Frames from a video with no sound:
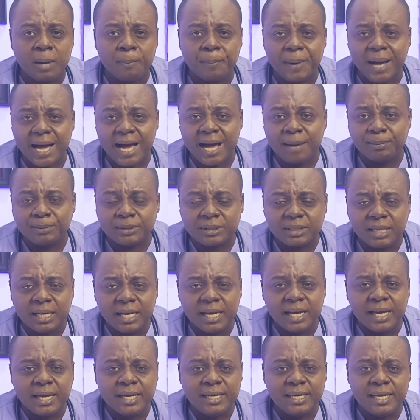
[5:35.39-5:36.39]
Perhaps
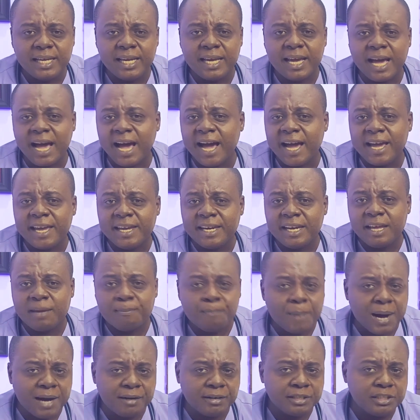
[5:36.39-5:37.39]
they are in a
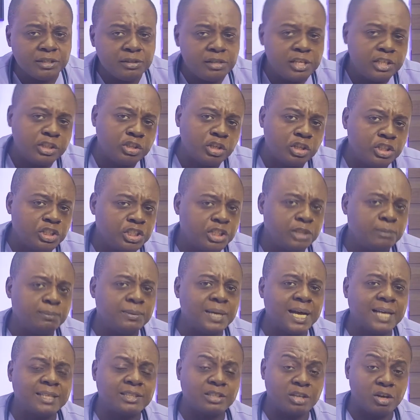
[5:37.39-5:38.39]
marriage
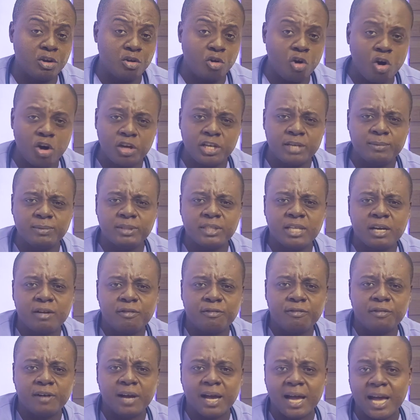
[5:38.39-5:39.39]
relationship that God
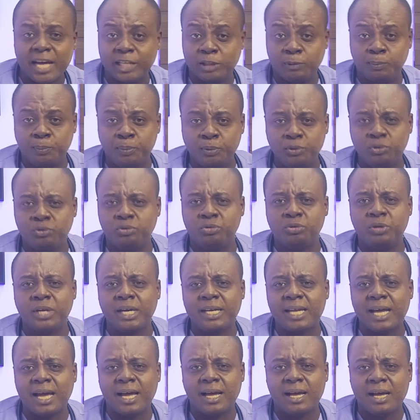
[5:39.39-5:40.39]
Himself has put
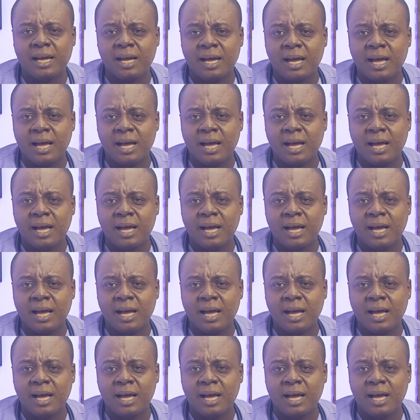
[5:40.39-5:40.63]
together